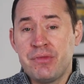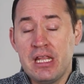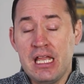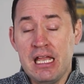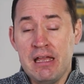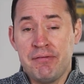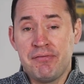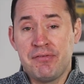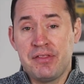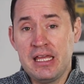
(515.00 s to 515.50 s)

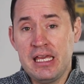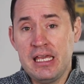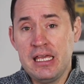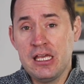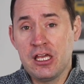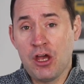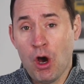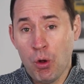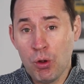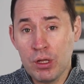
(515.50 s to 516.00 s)
if
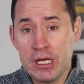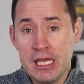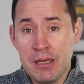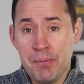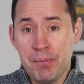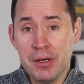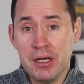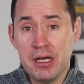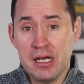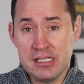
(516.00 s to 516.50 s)
the
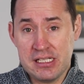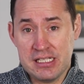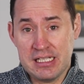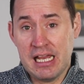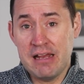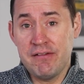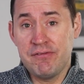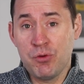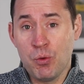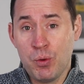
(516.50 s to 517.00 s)
goalkeeper has
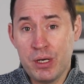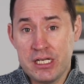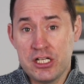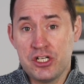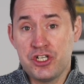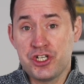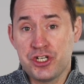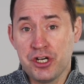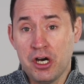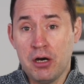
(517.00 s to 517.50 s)
saved the
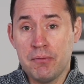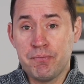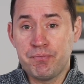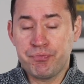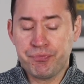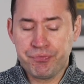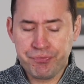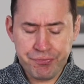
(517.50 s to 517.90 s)
winning shot